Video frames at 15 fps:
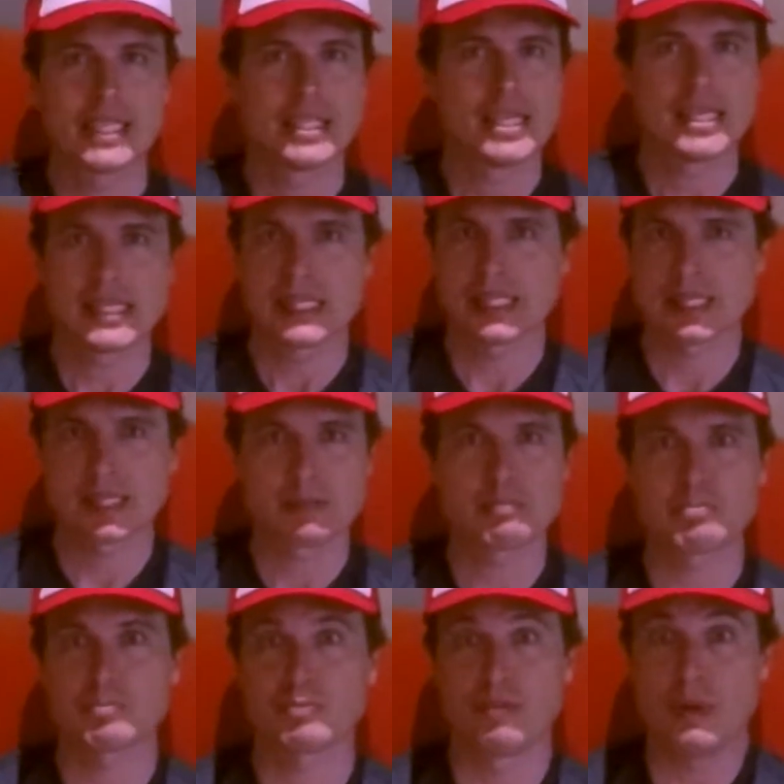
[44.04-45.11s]
is
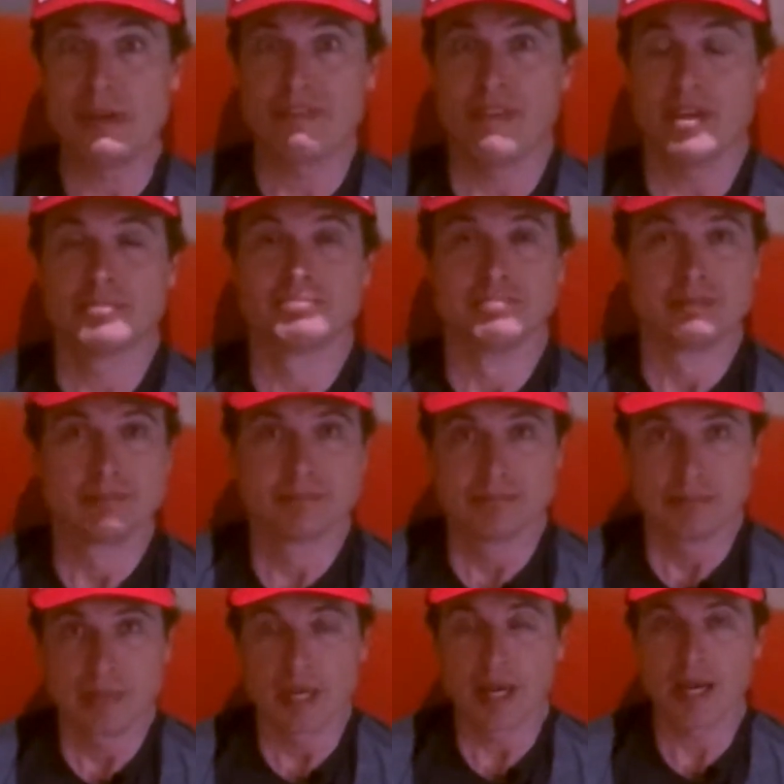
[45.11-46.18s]
really fun.
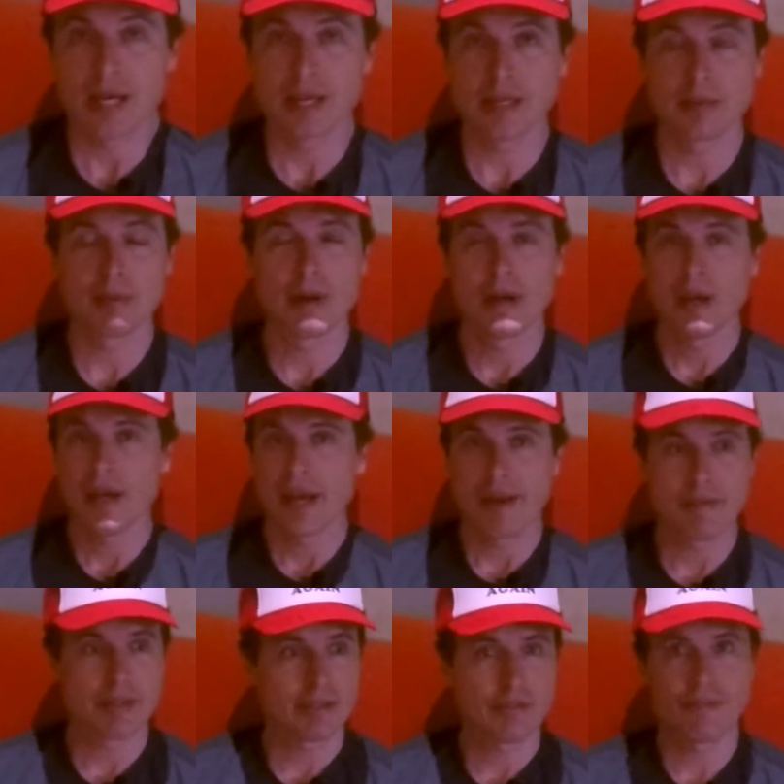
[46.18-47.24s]

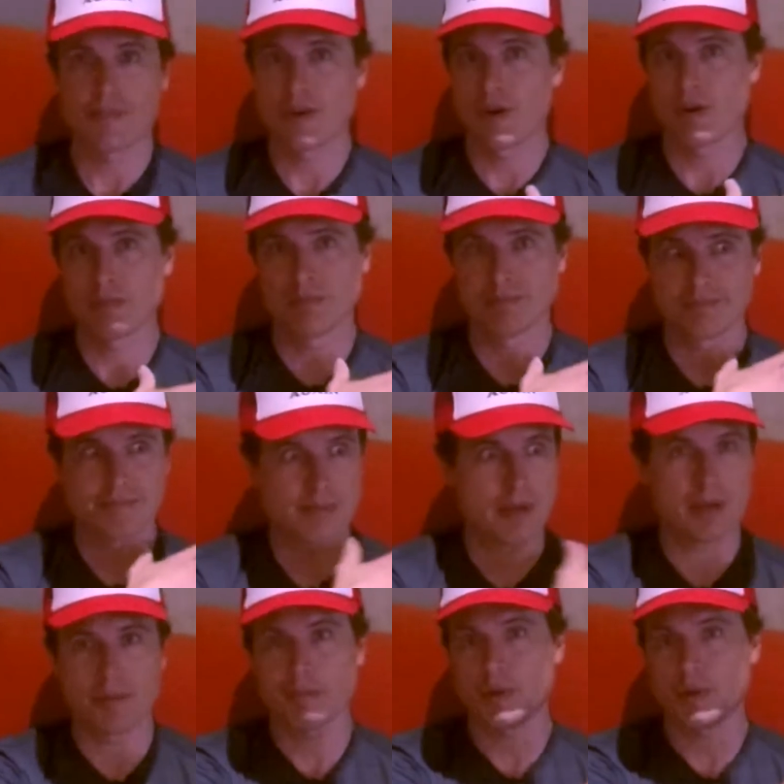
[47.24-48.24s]
Everything from I'm